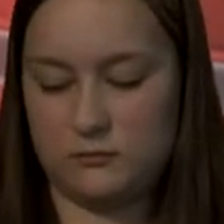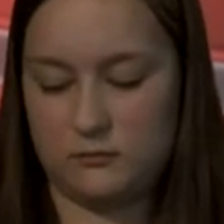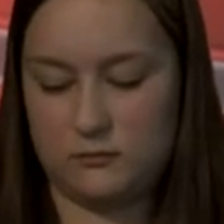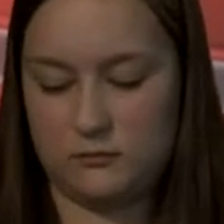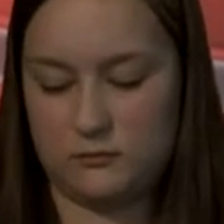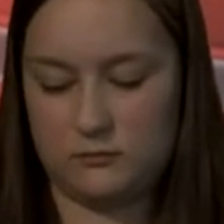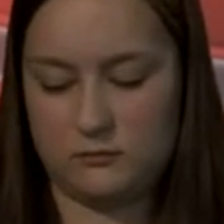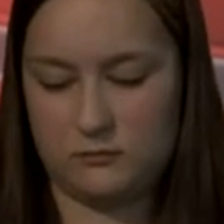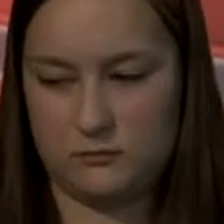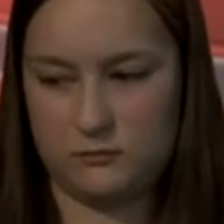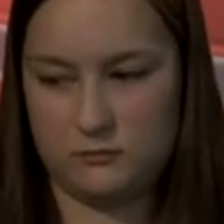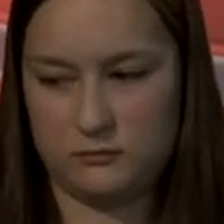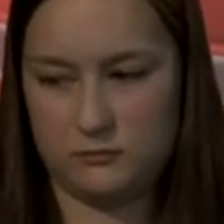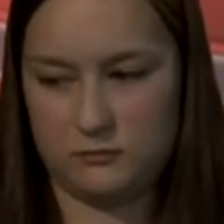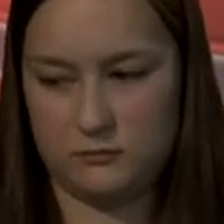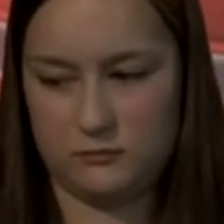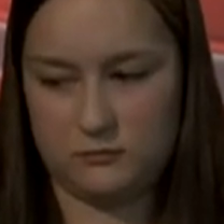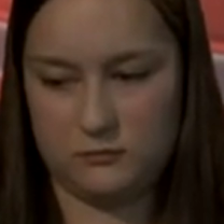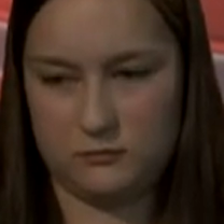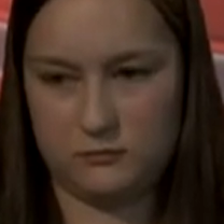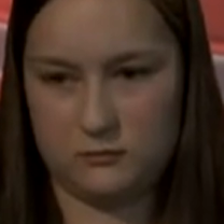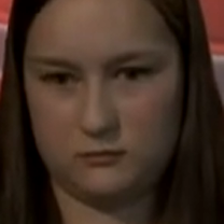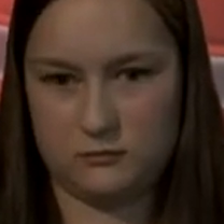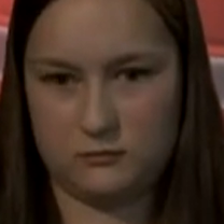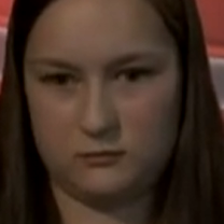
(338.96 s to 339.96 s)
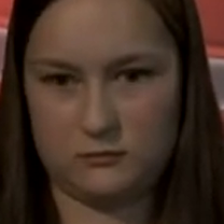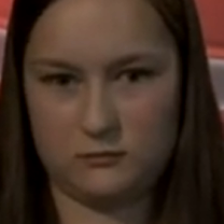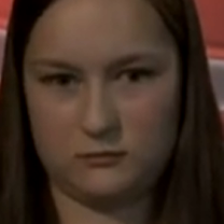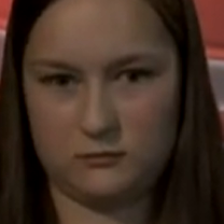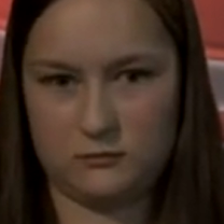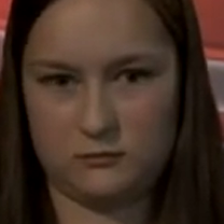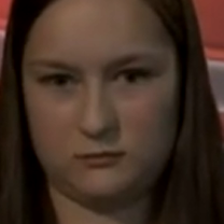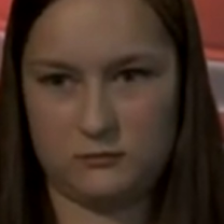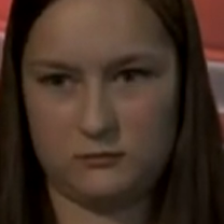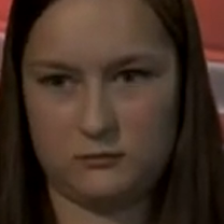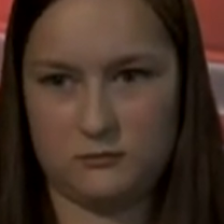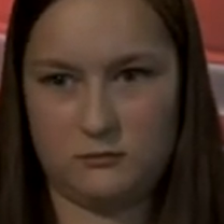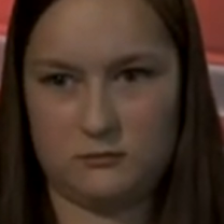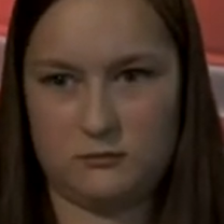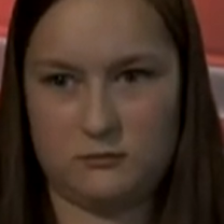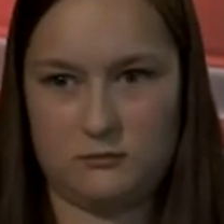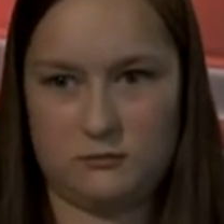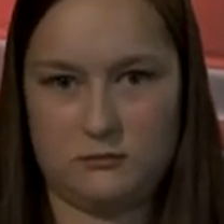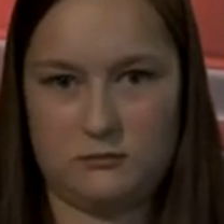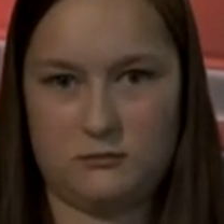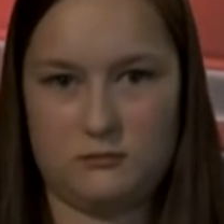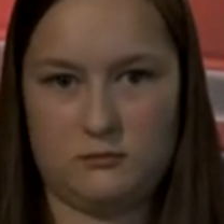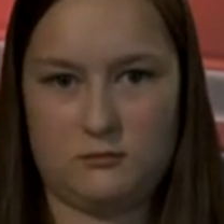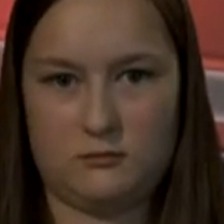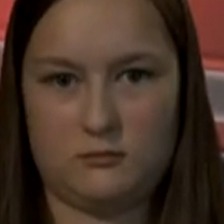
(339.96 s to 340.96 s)

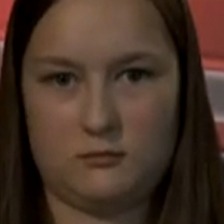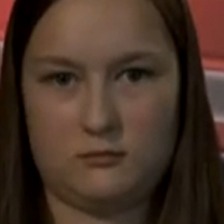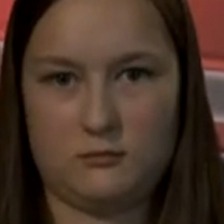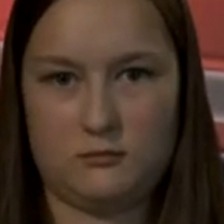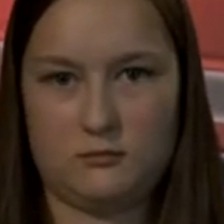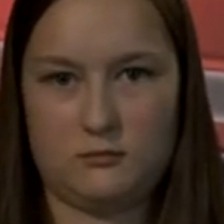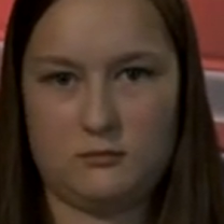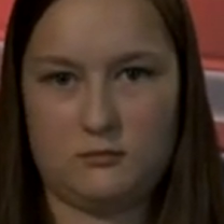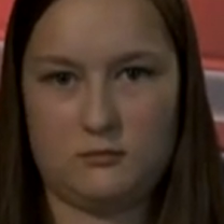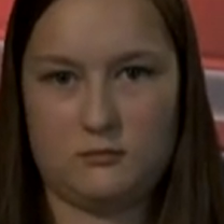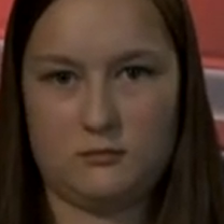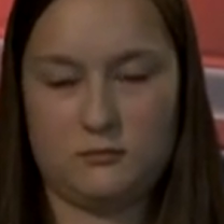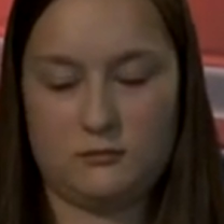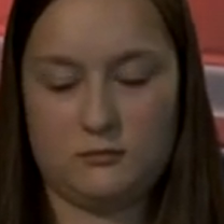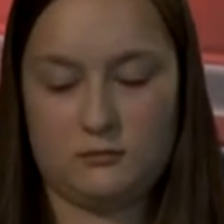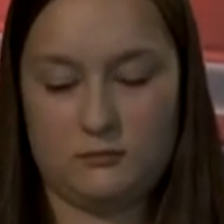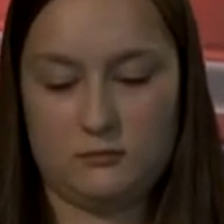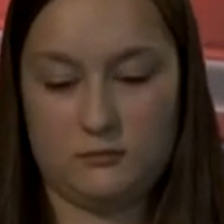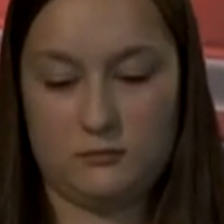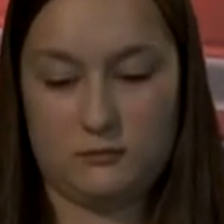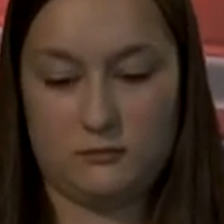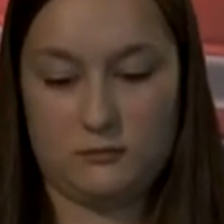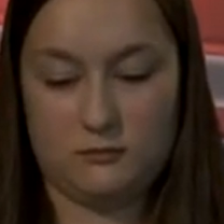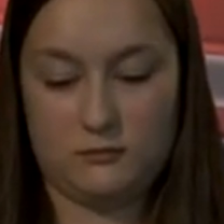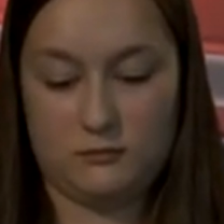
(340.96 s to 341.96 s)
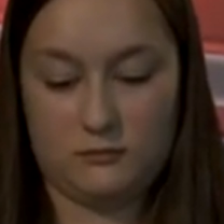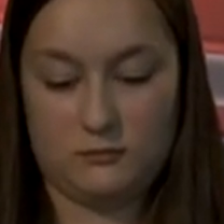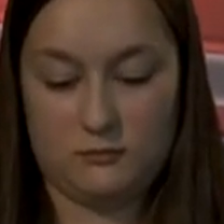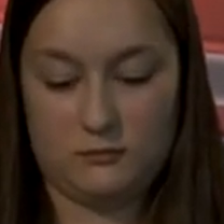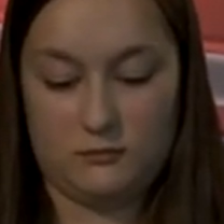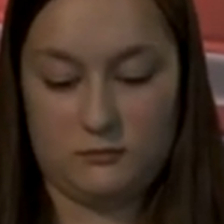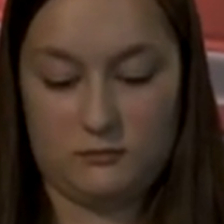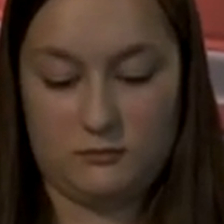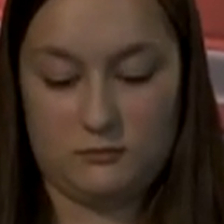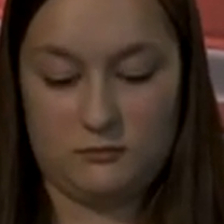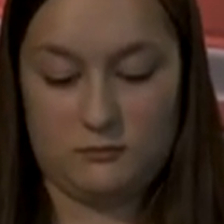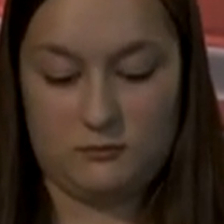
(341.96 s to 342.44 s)
(not speaking)